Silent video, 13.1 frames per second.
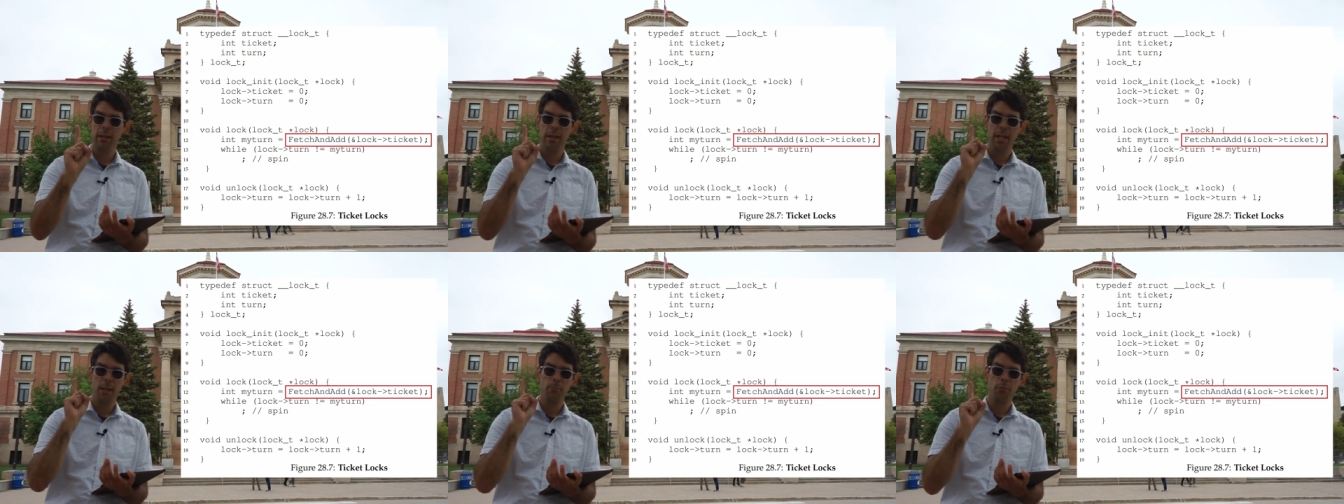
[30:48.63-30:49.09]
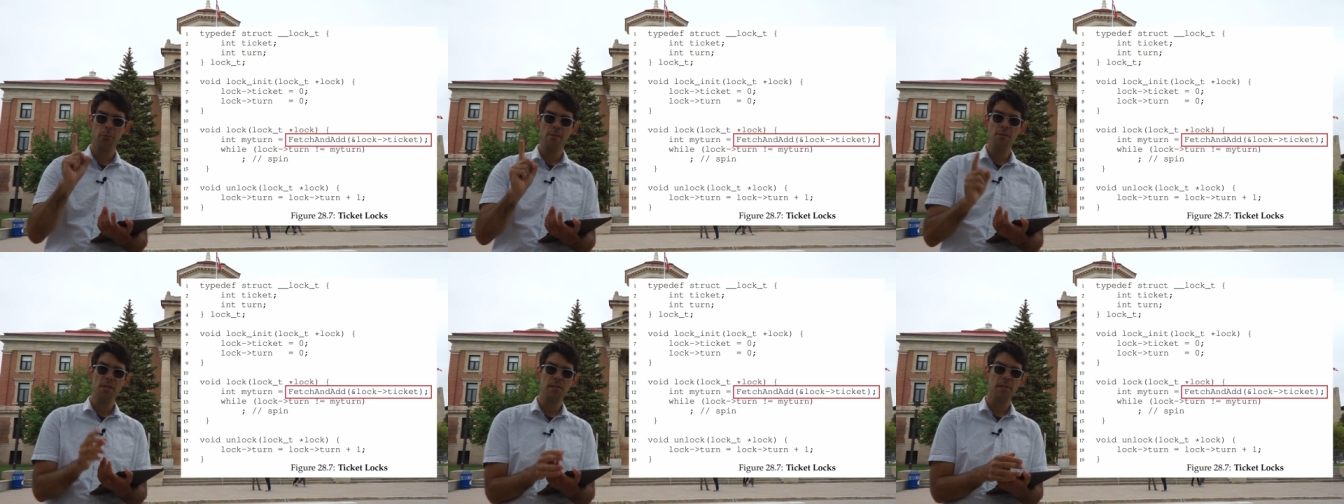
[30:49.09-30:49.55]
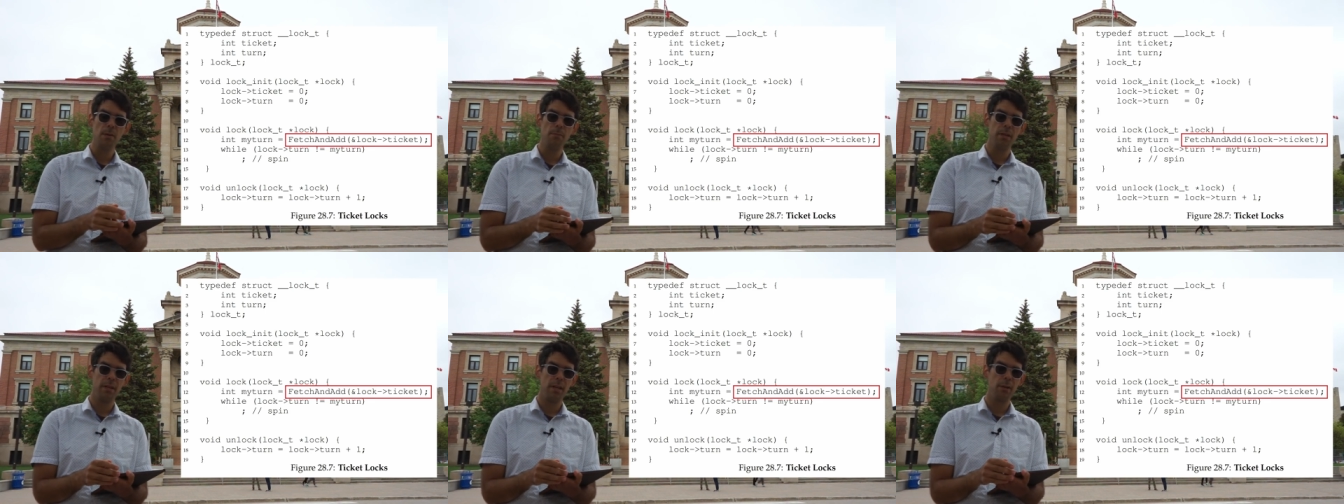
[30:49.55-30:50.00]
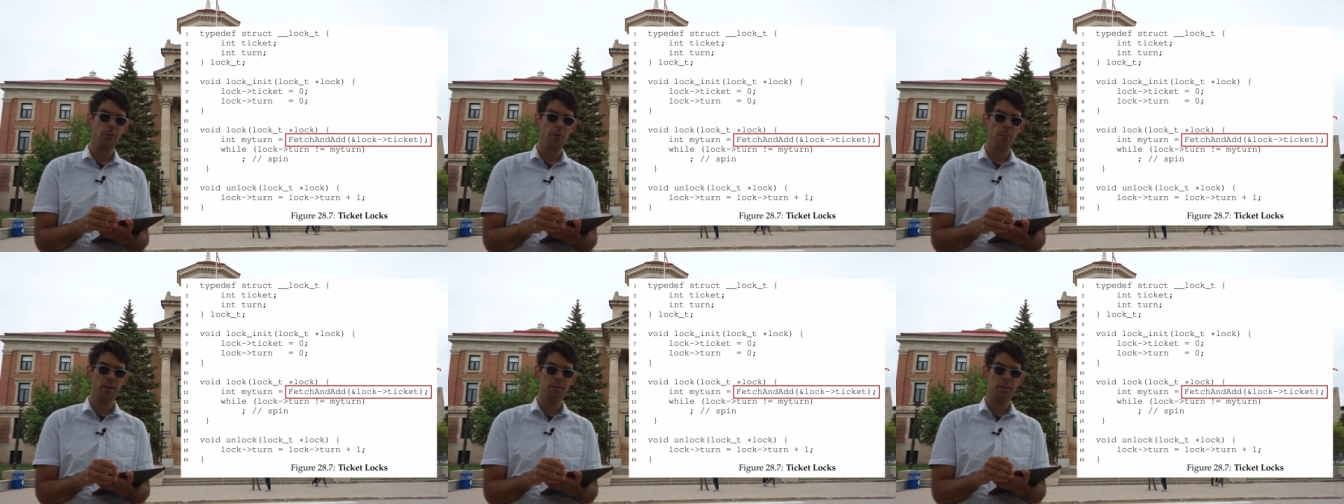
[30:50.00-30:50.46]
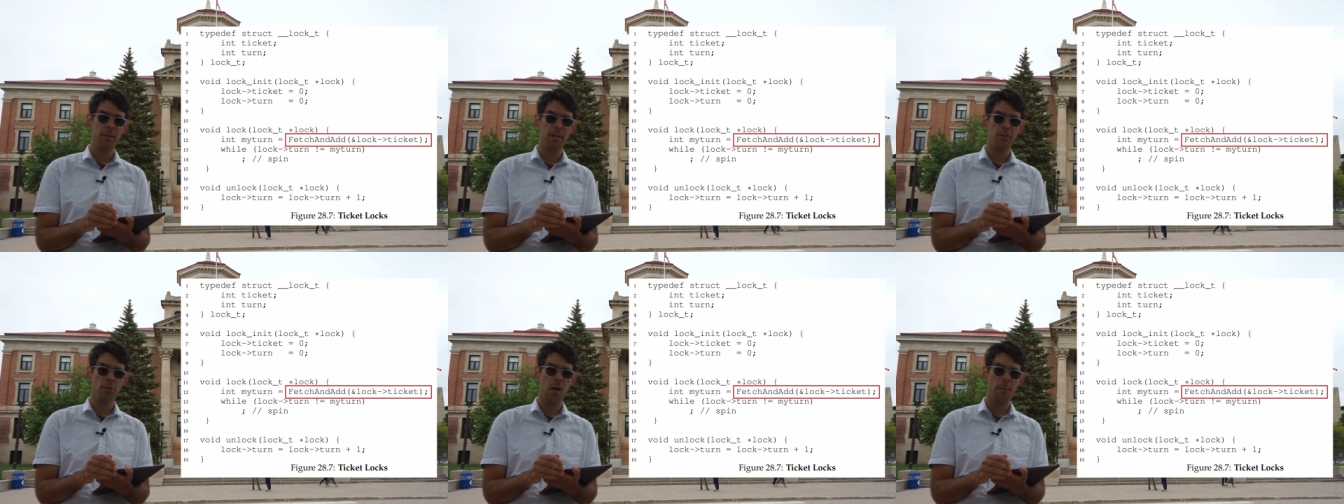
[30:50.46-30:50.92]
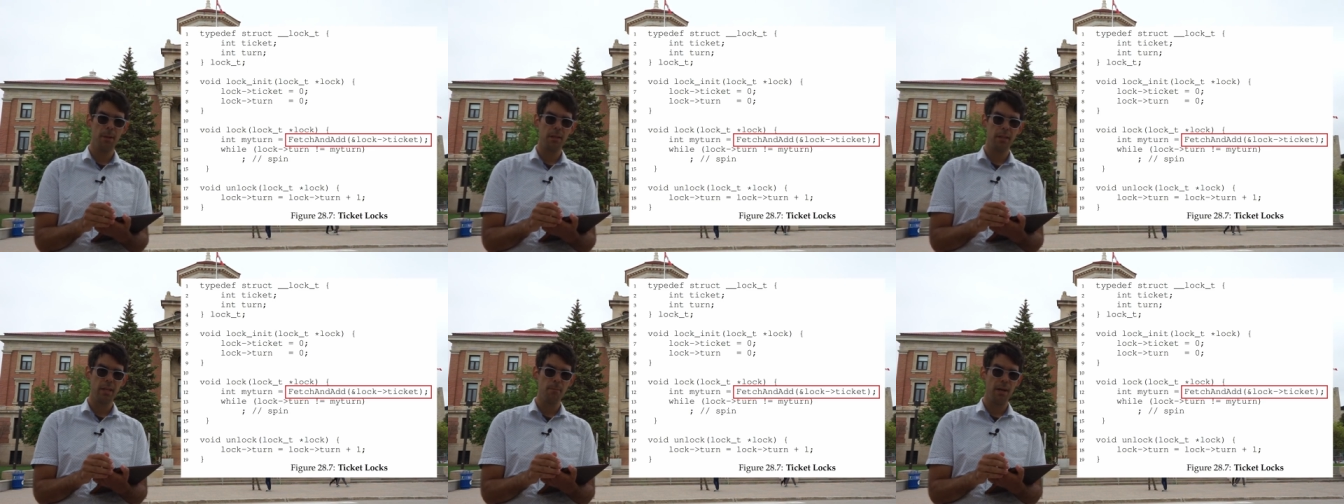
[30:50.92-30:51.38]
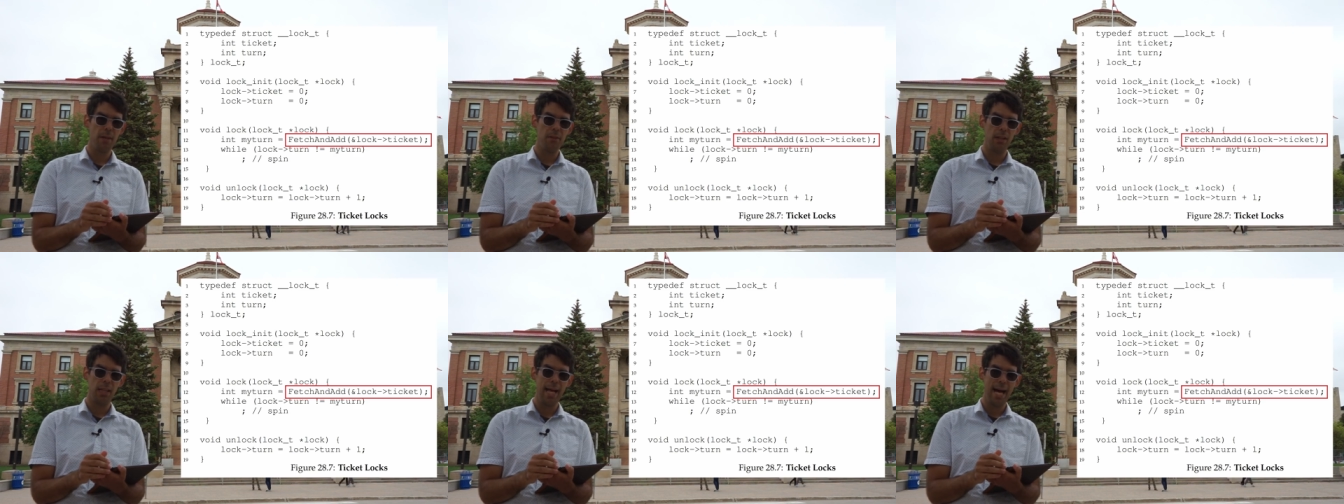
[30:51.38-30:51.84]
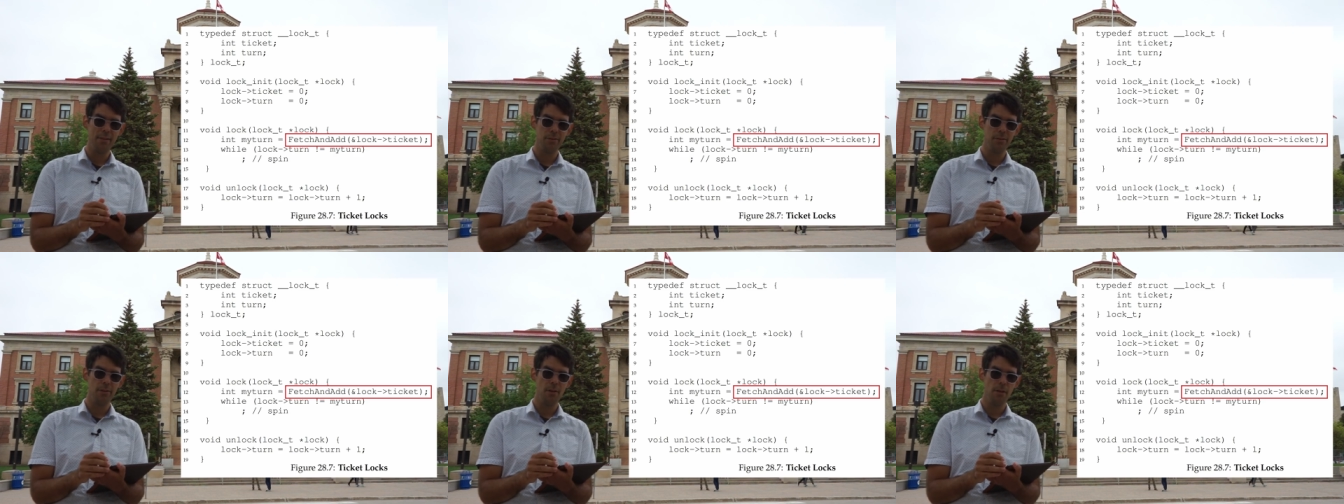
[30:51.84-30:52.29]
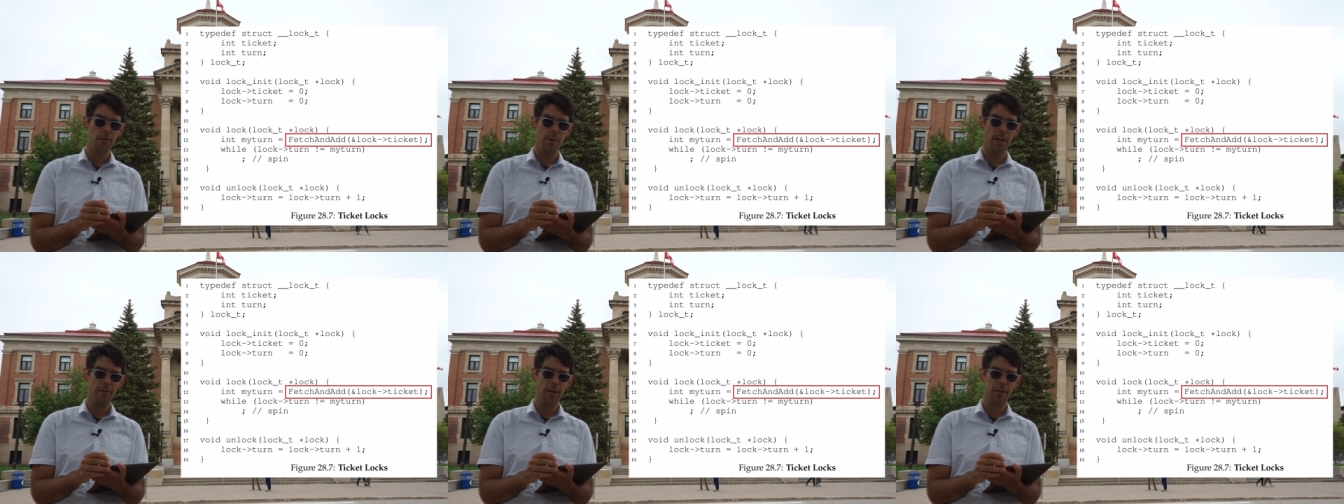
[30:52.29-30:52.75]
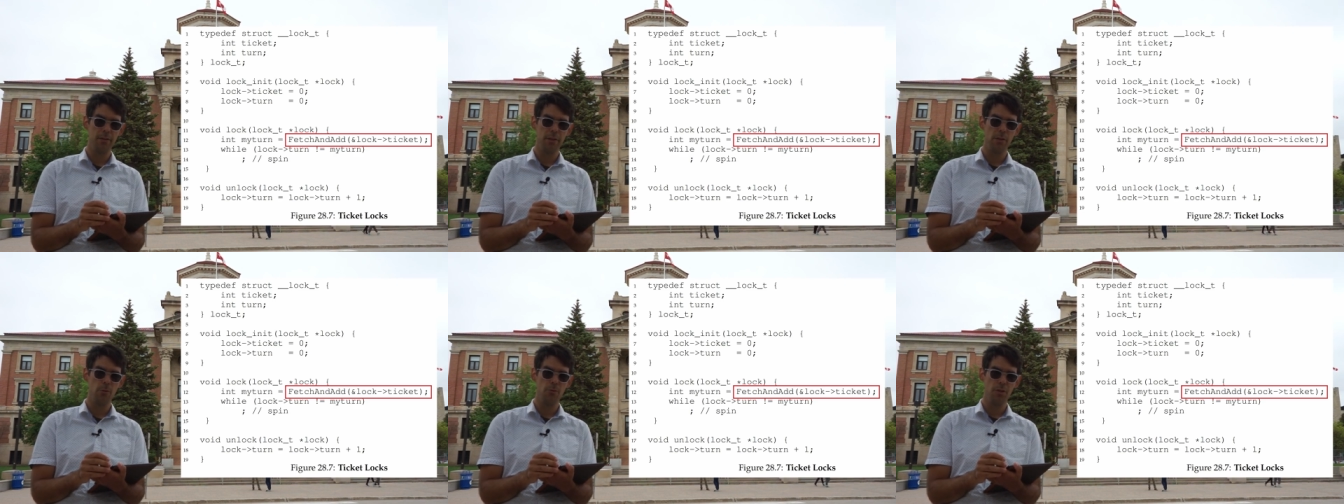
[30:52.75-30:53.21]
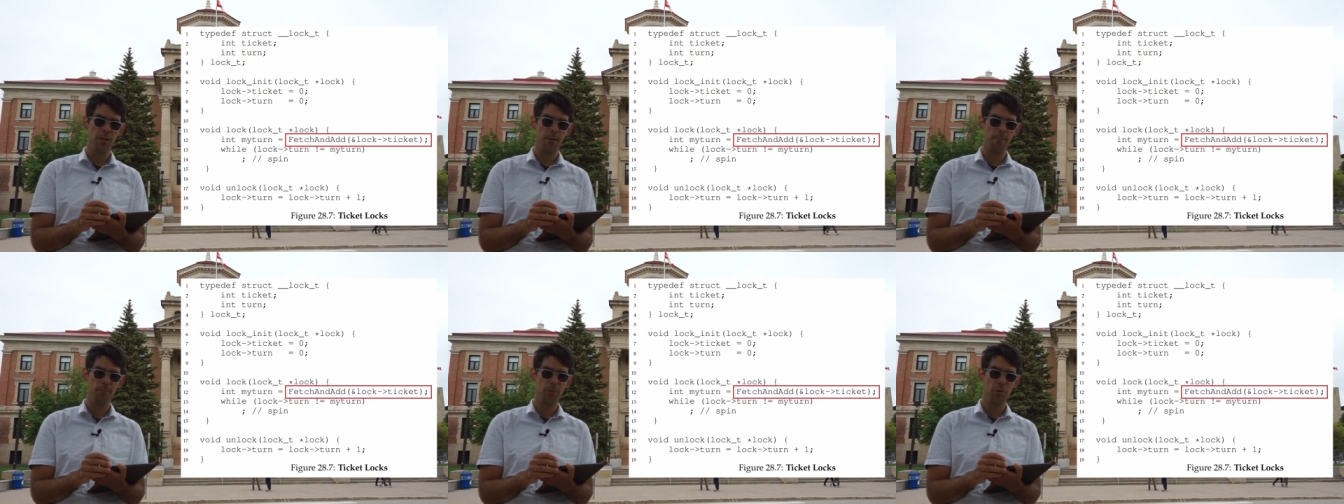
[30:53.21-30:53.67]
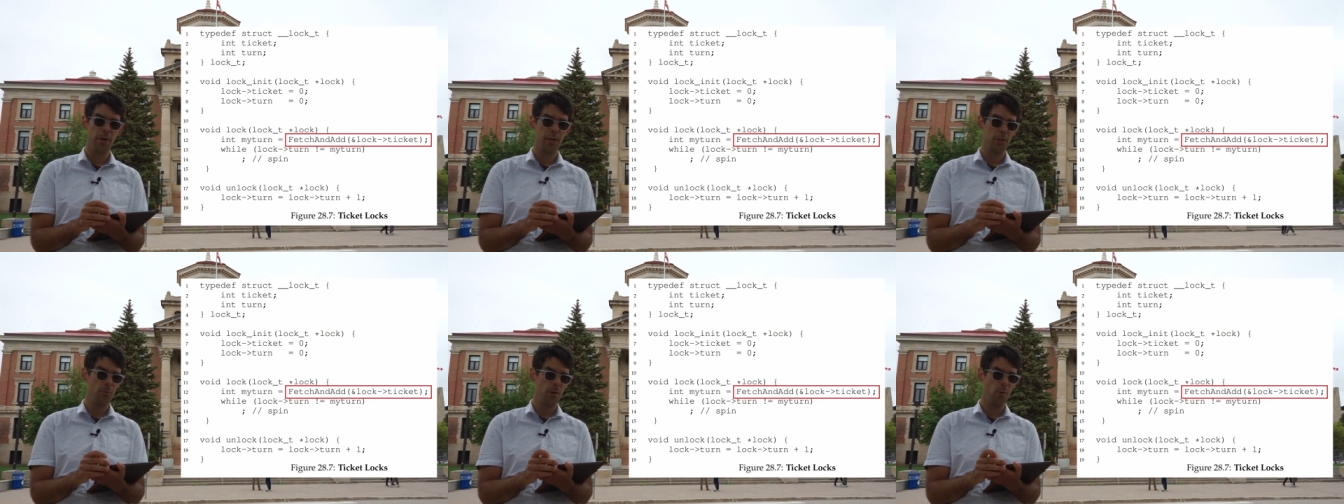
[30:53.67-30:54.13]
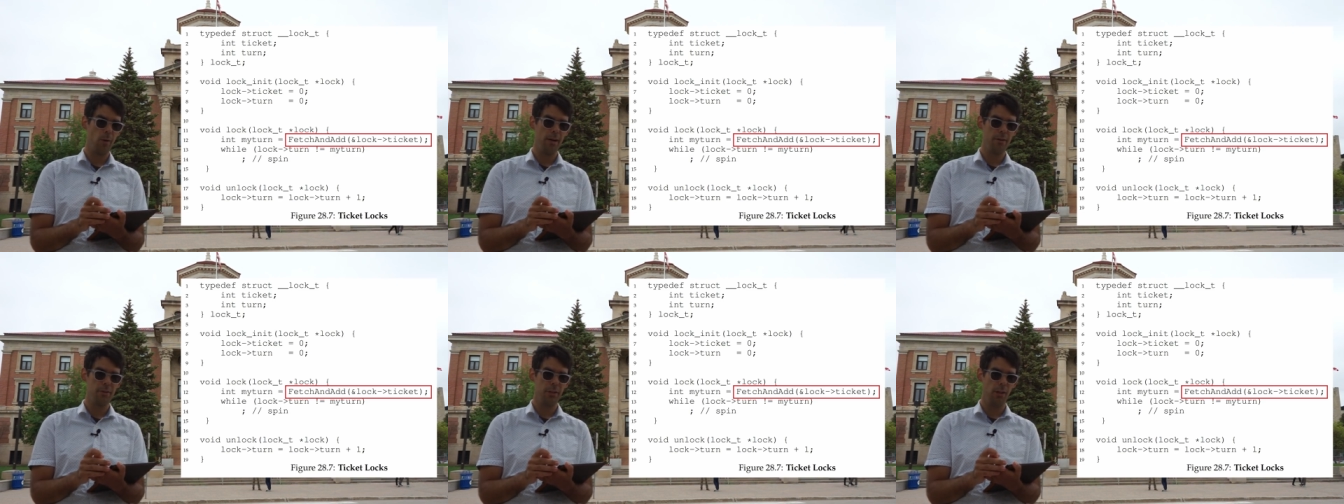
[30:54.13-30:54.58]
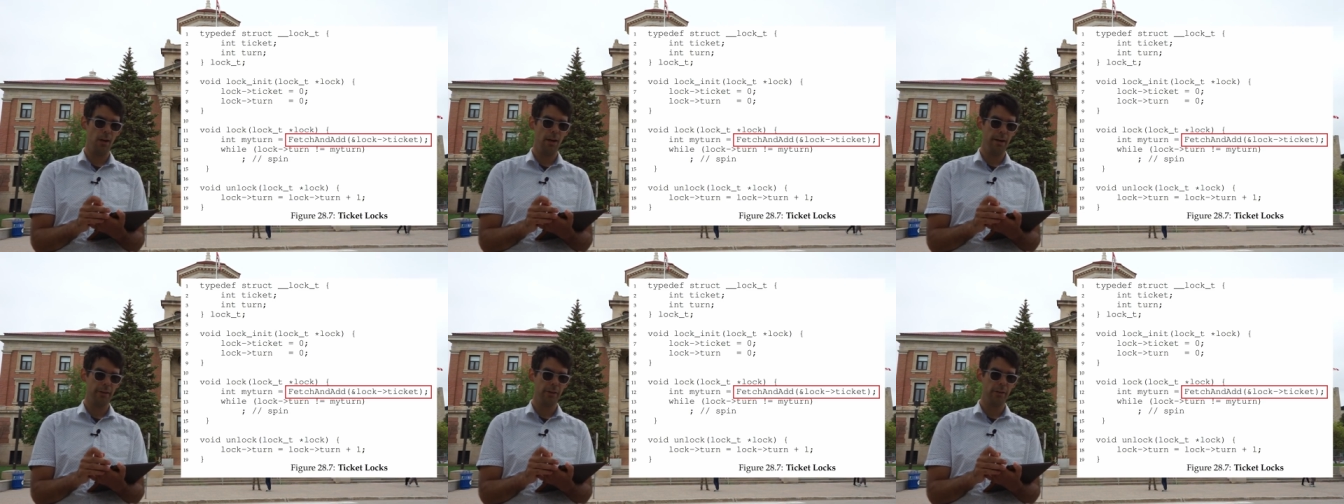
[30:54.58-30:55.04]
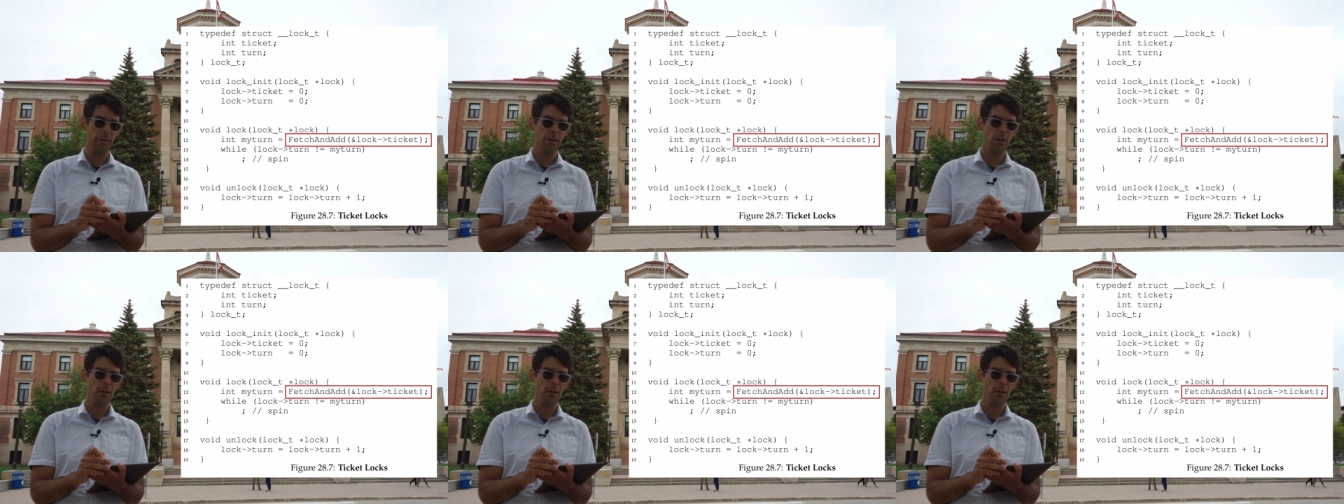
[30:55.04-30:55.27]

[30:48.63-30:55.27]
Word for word: It had previously been incremented atomically by the last thread of execution, trying to acquire the lock.